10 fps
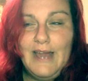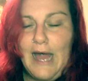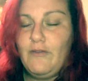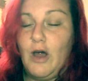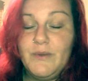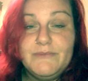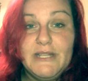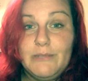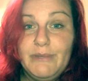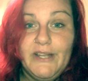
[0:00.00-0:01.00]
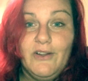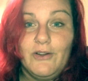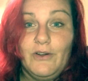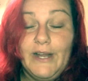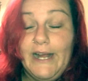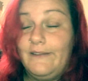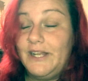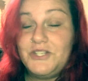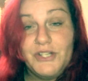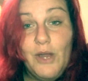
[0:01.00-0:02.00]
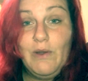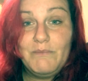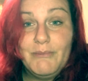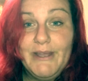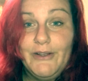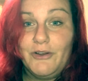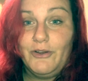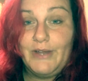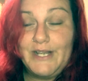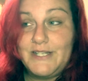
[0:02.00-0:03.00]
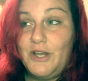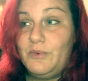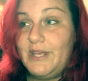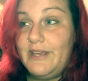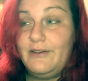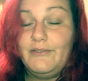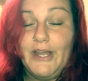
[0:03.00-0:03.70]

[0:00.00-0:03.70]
I've always been the big girl, and I'll let you know I'm the big girl and don't give